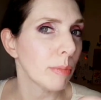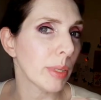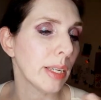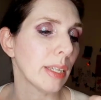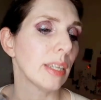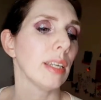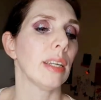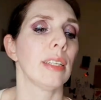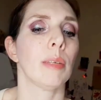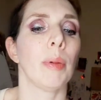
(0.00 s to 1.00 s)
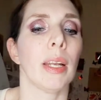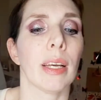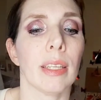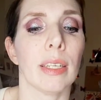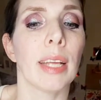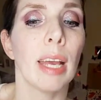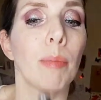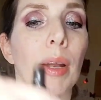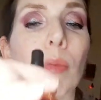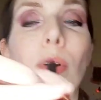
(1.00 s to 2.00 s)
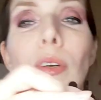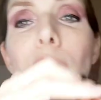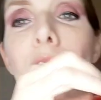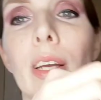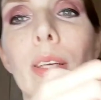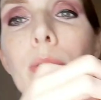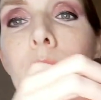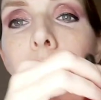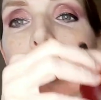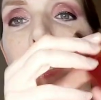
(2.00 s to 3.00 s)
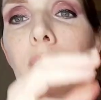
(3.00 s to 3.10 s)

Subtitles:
depending on the day. But I wonder if I use this